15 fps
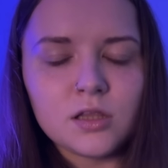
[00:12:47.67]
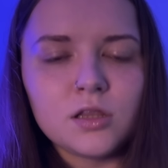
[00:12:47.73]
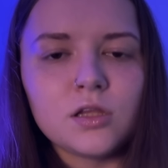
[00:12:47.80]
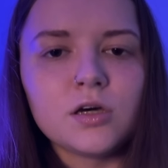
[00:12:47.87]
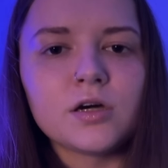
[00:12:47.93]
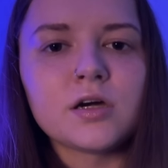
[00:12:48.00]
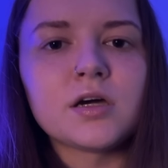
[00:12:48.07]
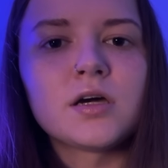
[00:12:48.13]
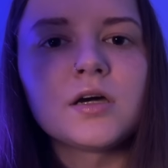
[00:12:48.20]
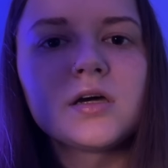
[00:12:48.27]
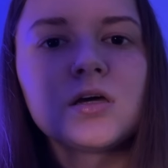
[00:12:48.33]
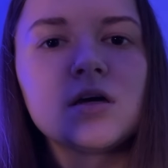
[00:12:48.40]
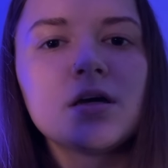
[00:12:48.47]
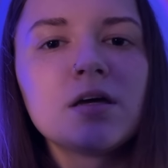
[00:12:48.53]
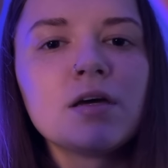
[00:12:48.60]
Look
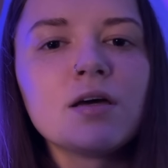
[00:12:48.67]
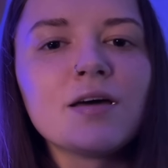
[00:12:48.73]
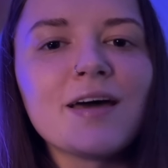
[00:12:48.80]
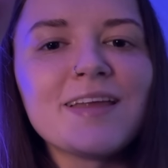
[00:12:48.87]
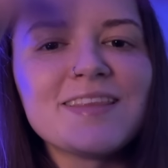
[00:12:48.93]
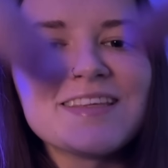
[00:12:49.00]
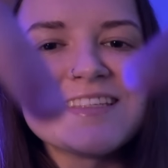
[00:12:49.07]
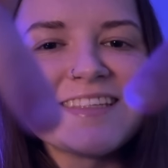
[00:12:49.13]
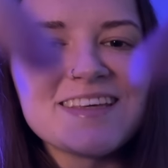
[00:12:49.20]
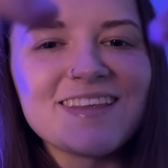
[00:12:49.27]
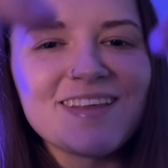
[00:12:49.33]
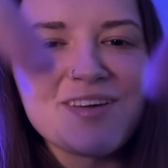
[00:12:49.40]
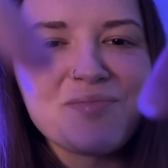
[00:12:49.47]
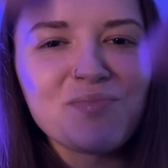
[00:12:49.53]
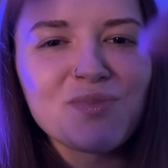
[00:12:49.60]
at the
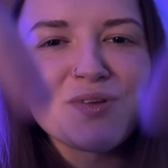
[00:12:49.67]
ceiling.